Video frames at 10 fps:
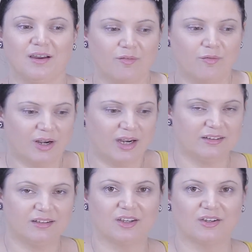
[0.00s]
For
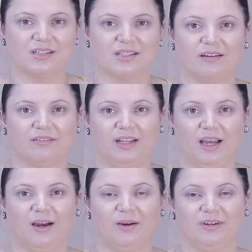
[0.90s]
letting yourself
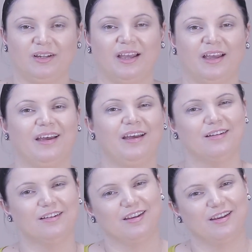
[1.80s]
down
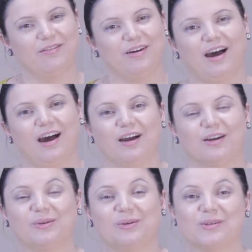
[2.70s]
and give a
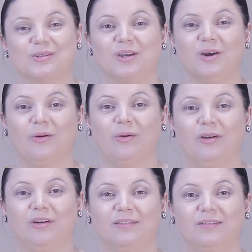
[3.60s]
hug to your soul.
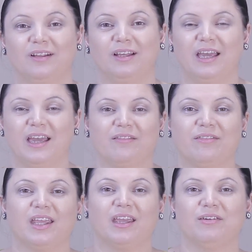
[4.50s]

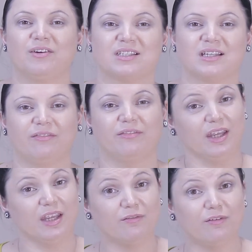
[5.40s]
Forgive yourself
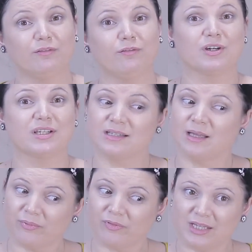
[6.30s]
even for
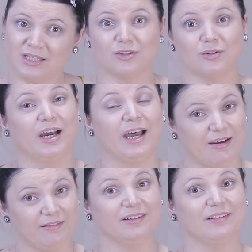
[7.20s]
some things you
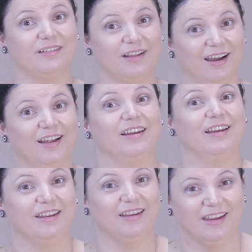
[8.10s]
haven't done
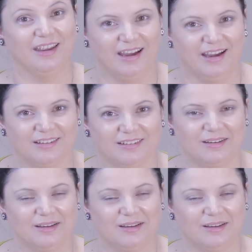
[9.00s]
yet.